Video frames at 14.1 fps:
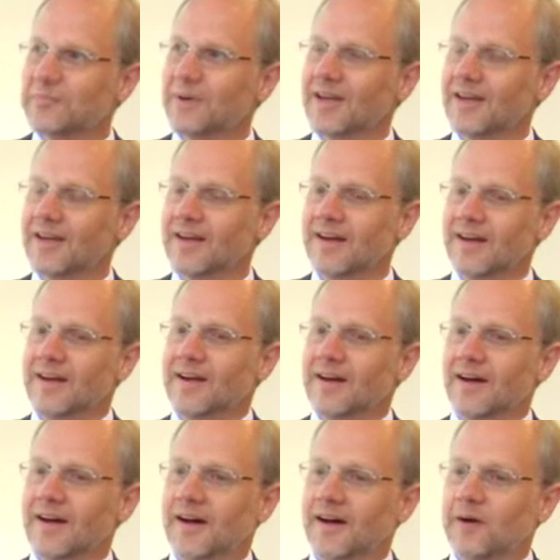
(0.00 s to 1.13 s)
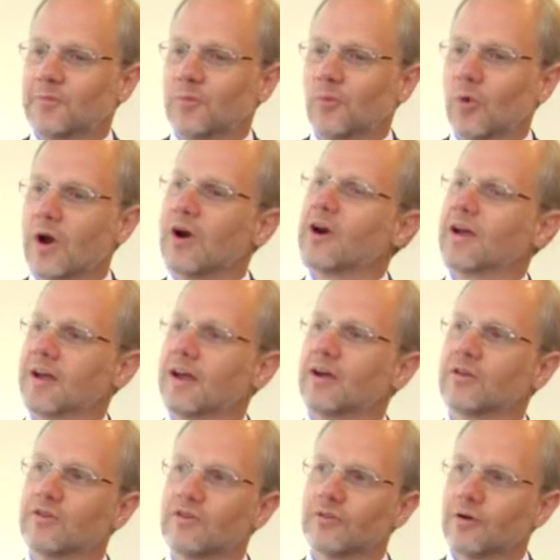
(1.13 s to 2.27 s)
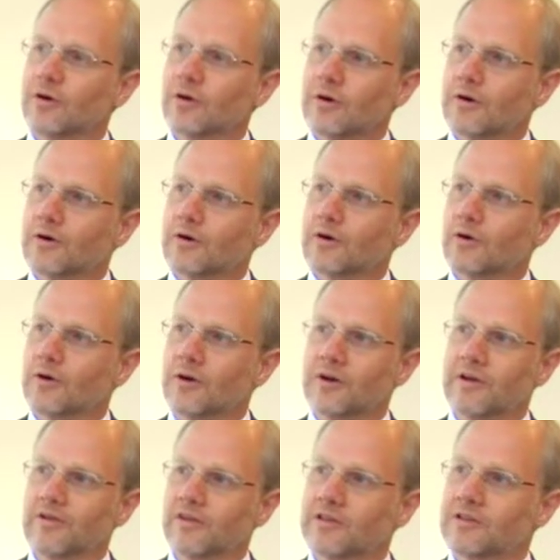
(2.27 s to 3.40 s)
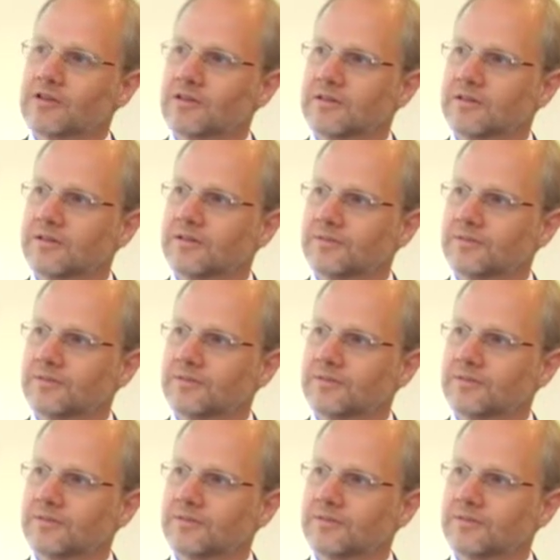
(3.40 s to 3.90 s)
be where it counts for her organization.